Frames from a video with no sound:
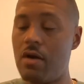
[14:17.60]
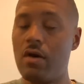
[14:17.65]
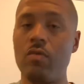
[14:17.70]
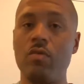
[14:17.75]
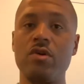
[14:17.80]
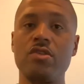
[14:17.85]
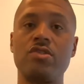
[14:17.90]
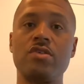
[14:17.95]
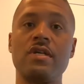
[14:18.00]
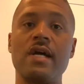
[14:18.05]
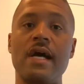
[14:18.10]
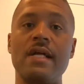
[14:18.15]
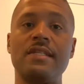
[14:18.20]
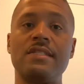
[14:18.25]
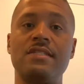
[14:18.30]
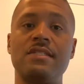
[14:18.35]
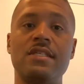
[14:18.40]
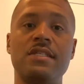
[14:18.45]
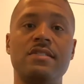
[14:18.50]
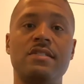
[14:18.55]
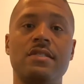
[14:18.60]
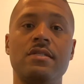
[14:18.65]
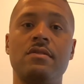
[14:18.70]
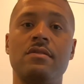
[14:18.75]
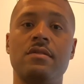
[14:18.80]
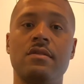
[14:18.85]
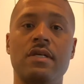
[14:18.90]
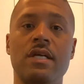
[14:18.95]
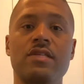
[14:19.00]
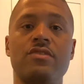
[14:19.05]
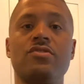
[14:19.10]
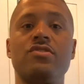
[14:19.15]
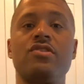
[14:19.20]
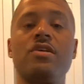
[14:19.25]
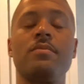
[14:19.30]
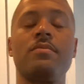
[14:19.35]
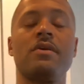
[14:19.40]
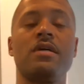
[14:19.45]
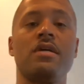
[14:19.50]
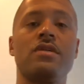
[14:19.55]
Once you got it seasoned, get
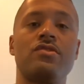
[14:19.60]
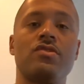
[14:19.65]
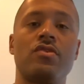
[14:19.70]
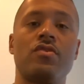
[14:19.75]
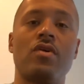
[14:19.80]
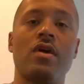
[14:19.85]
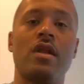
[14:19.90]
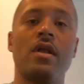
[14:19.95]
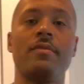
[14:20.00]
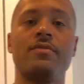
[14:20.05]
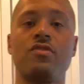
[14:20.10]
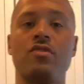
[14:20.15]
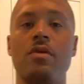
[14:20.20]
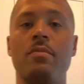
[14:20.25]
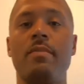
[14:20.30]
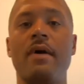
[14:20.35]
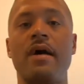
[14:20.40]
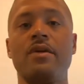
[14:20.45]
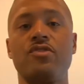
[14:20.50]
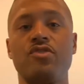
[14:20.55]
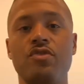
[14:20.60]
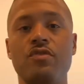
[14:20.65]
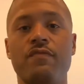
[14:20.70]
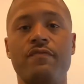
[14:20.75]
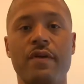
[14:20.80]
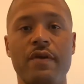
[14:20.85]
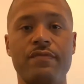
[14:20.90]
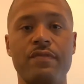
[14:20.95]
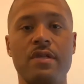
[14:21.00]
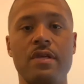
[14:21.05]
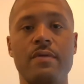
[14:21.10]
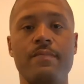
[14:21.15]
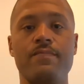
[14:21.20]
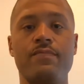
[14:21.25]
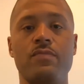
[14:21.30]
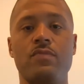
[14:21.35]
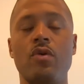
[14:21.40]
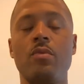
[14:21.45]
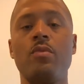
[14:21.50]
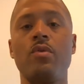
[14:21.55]
your grill up to about 250,
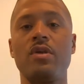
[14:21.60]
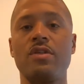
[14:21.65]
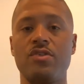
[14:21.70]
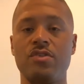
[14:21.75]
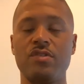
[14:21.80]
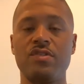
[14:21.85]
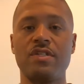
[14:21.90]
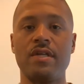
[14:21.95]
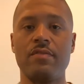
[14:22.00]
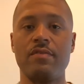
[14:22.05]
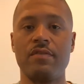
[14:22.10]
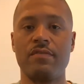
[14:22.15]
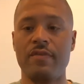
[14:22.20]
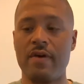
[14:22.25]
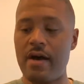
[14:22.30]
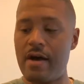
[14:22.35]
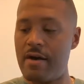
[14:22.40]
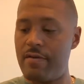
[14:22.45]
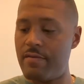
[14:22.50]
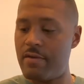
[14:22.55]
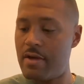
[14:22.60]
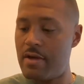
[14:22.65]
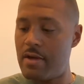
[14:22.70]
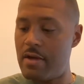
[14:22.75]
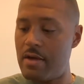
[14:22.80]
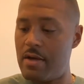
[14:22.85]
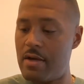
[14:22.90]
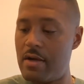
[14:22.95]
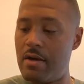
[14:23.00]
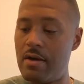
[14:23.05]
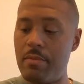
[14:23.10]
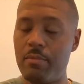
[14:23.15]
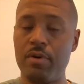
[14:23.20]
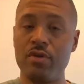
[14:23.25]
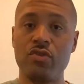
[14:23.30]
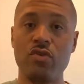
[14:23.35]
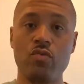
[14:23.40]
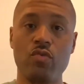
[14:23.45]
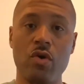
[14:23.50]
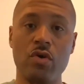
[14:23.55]
no more than 275.
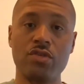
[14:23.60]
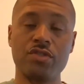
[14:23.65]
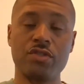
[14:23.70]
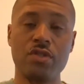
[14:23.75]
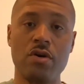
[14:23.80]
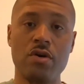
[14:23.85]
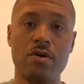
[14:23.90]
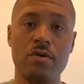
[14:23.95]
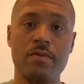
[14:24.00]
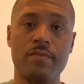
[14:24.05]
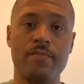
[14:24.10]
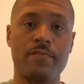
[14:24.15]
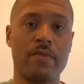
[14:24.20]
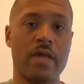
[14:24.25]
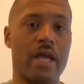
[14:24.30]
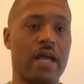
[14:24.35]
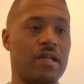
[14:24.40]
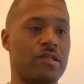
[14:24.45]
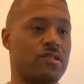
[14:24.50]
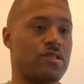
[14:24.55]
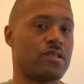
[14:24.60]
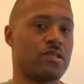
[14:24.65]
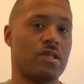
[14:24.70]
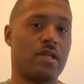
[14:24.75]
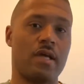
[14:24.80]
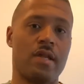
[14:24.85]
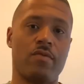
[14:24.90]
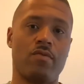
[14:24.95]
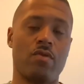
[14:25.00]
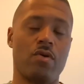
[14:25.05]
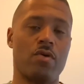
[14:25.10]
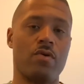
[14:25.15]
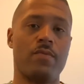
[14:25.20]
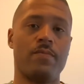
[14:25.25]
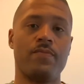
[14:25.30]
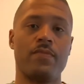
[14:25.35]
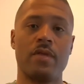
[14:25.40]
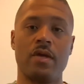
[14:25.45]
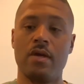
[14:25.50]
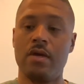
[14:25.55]
Put the roast on and just let it
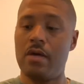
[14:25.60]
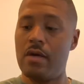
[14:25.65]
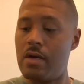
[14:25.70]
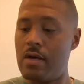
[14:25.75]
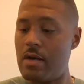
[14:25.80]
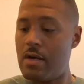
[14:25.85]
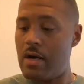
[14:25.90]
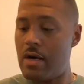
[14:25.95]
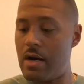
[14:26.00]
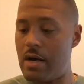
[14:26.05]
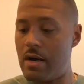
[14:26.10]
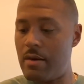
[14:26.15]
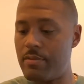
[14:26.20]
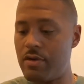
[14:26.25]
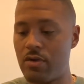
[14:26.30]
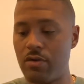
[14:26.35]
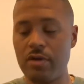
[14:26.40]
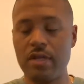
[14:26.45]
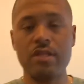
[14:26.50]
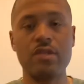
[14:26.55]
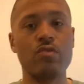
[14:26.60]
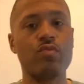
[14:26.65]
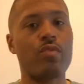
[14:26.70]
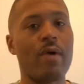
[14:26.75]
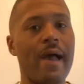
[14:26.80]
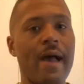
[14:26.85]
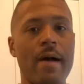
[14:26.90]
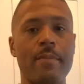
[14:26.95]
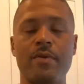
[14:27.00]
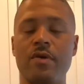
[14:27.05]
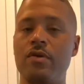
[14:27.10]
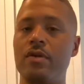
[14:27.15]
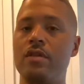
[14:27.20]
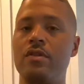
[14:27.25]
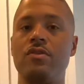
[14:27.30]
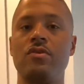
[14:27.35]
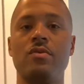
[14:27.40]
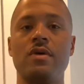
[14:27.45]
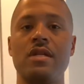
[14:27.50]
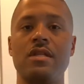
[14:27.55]
roll. You don't need to wrap, you don't need to
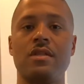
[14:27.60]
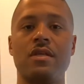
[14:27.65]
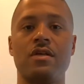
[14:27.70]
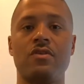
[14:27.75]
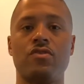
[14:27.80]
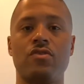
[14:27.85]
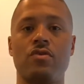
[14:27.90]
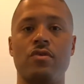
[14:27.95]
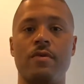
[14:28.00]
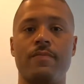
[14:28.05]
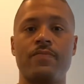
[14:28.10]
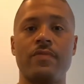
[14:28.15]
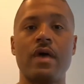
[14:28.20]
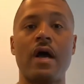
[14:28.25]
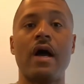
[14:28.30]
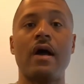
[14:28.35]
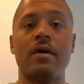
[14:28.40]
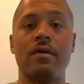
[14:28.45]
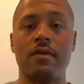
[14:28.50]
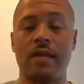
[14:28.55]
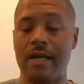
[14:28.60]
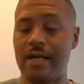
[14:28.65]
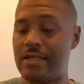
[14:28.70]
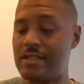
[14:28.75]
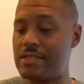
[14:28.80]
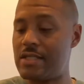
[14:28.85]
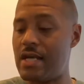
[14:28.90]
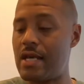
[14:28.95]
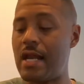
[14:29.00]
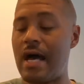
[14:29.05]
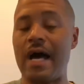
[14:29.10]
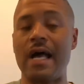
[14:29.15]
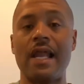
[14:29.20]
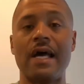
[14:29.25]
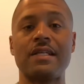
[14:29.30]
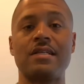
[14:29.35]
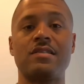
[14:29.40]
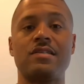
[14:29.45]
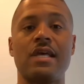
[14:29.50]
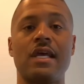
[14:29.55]
do anything to it. Like I said, I
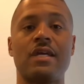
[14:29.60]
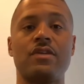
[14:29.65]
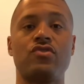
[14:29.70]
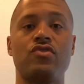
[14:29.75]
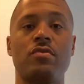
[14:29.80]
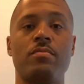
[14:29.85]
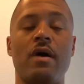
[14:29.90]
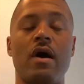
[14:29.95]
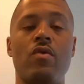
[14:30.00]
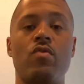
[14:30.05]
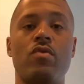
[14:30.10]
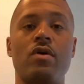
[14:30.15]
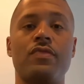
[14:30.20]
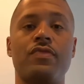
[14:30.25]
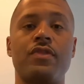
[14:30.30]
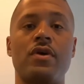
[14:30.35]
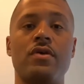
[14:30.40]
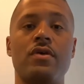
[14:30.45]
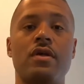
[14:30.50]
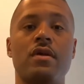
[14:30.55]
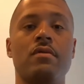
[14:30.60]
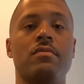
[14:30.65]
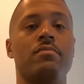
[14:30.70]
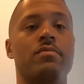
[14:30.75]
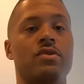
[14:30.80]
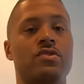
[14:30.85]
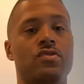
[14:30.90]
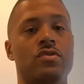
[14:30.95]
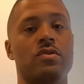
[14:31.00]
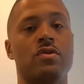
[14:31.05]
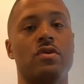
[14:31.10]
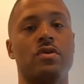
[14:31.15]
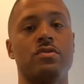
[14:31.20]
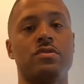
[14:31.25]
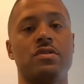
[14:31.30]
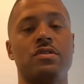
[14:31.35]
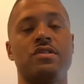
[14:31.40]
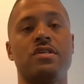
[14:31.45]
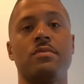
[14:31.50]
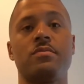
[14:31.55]
like to take it to about 130, but you can go
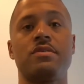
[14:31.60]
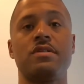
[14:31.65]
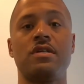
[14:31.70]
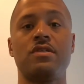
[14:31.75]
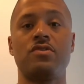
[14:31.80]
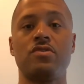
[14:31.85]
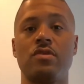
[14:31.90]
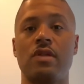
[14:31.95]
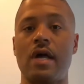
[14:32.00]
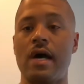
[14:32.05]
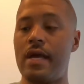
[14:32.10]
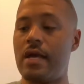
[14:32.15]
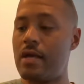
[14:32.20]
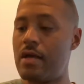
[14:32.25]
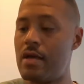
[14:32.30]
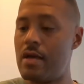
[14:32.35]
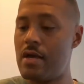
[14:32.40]
to the temperature that you like.